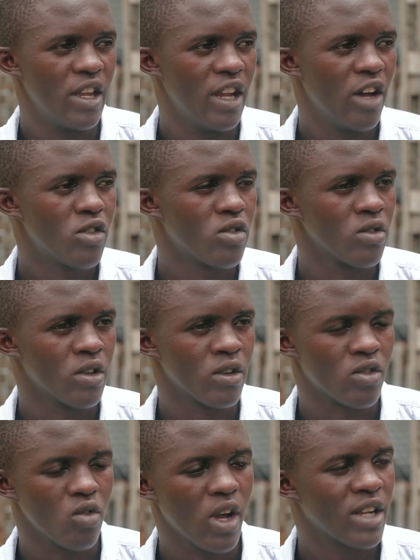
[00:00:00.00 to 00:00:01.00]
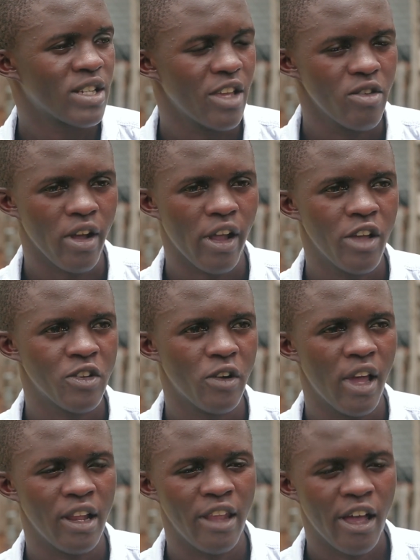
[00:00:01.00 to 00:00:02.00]
now to answer your
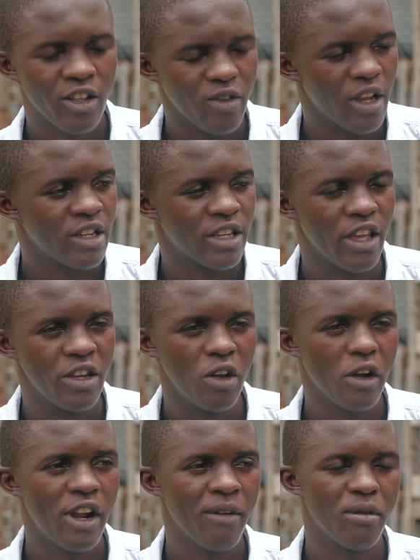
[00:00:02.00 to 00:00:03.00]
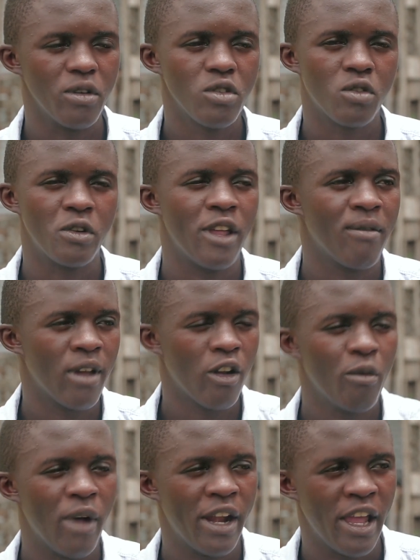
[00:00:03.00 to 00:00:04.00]
question, I'll actually say in order for you to
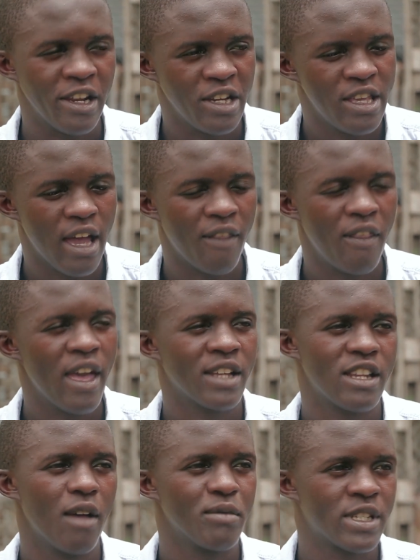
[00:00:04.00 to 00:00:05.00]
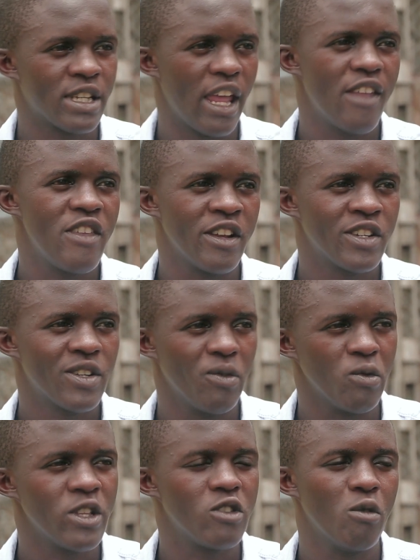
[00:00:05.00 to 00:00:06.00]
develop an idea, there are some stages
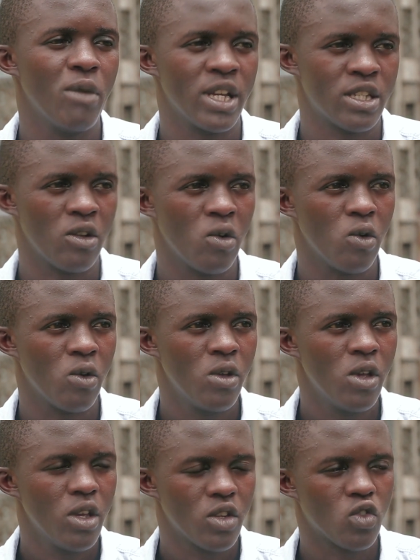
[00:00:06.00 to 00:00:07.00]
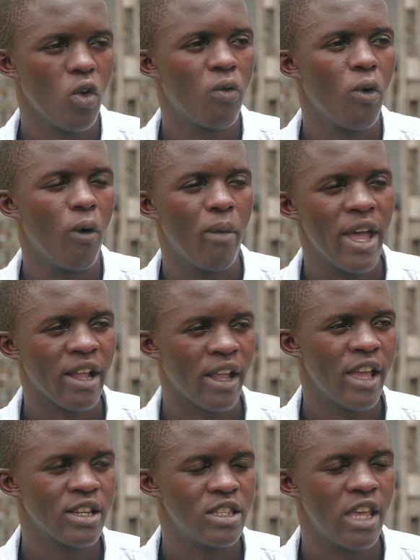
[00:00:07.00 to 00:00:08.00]
which you must go. So for my
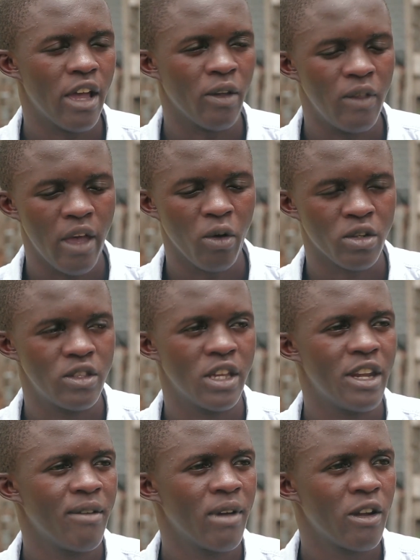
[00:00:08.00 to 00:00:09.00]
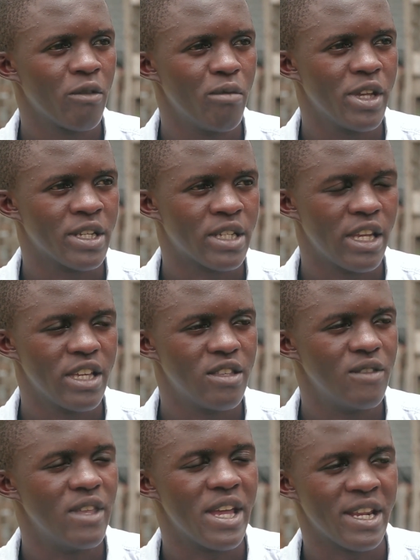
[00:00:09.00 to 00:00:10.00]
case, there was the development stage,
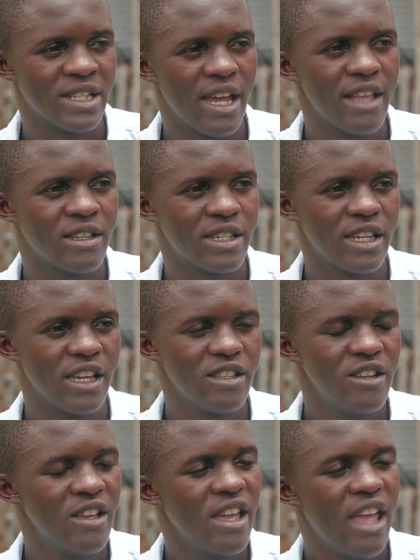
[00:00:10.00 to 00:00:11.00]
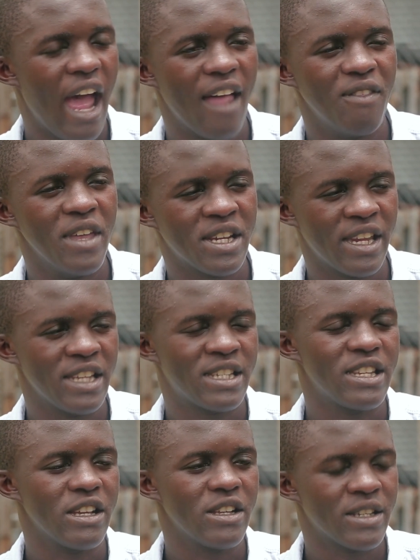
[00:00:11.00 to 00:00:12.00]
the research stage, and the
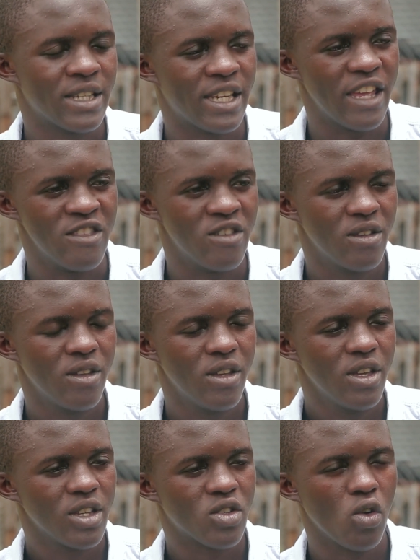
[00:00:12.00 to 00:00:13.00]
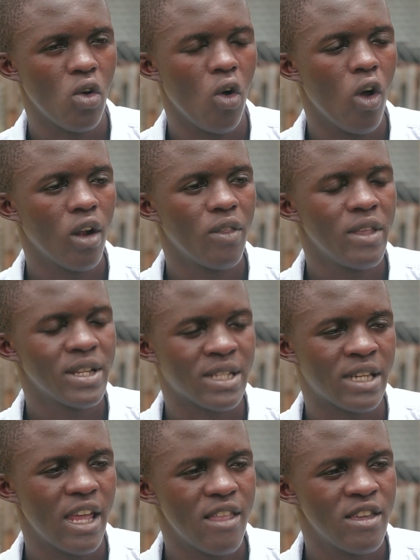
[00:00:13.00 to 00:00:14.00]
testing stage. So all these
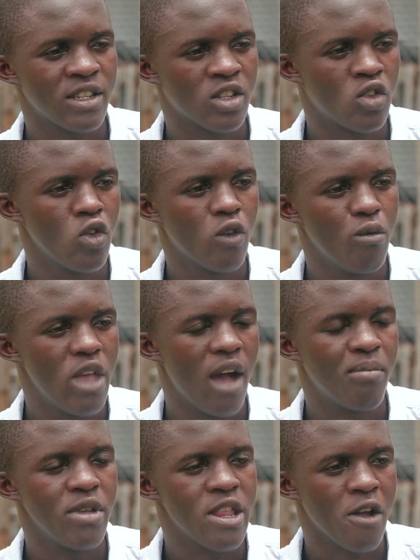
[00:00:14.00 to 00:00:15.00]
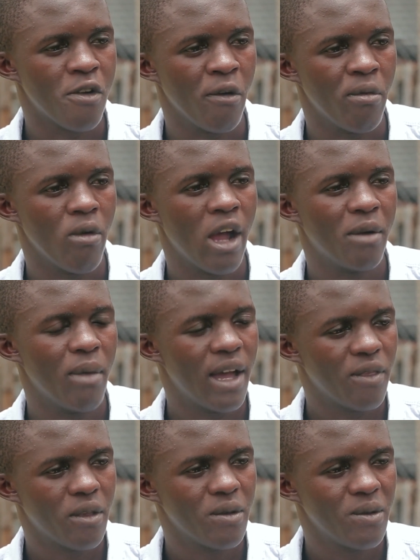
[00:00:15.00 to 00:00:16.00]
stages took me a period of 1
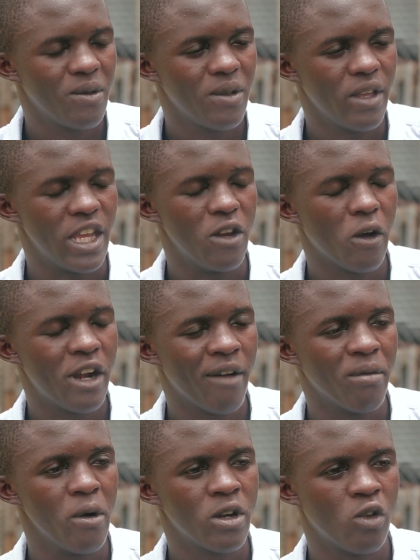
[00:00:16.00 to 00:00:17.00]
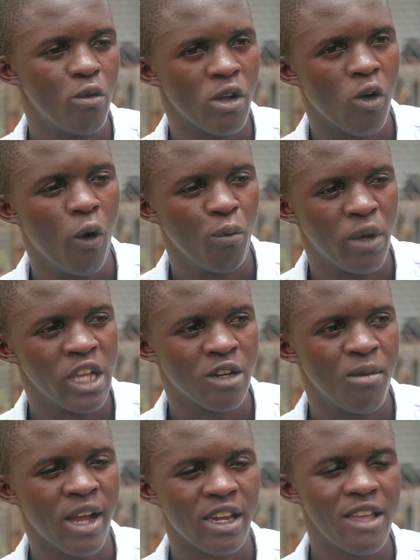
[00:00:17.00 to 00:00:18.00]
month in order for it to be complete.
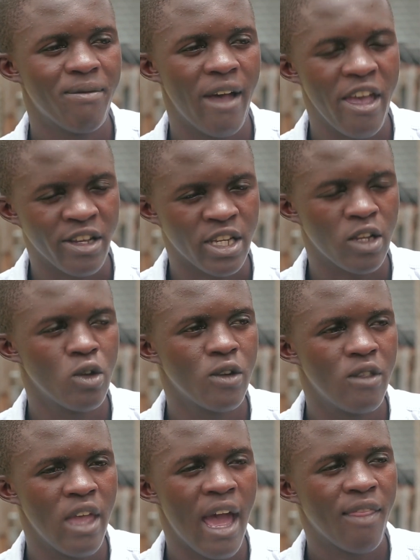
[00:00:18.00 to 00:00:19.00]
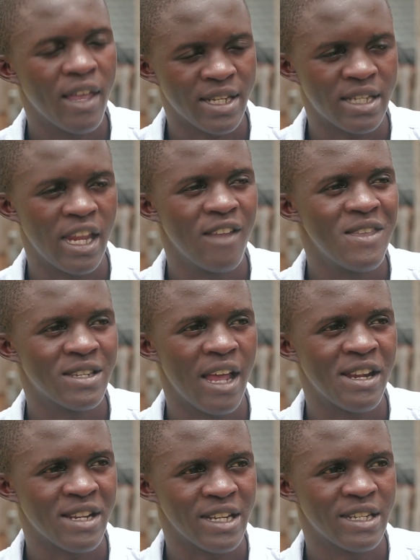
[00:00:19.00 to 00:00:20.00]
But if I exclude the other stages
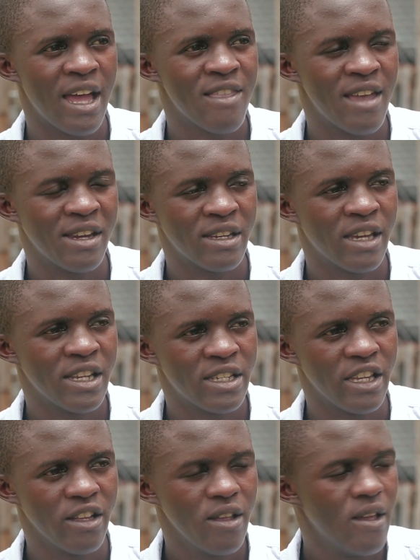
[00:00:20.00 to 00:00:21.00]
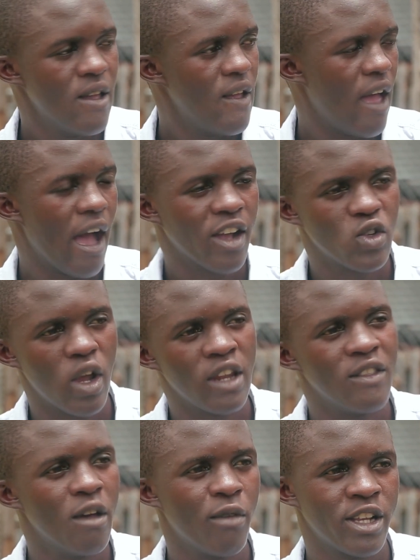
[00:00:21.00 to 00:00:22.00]
and research and testing,
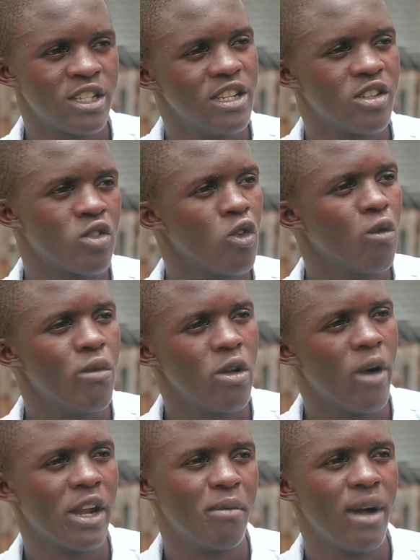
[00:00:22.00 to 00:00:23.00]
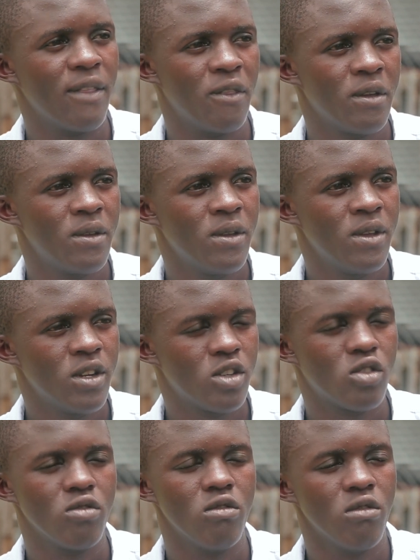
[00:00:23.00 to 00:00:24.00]
actually the machine took me 1 month
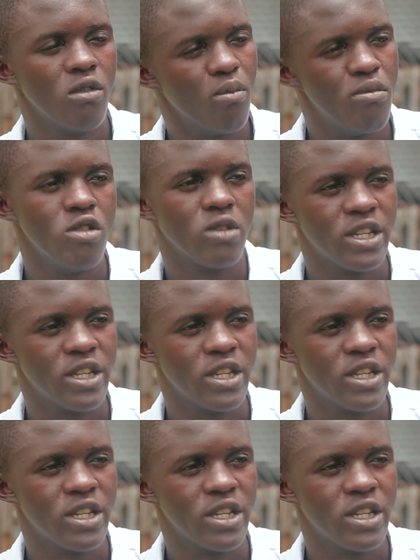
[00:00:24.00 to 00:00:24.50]
to build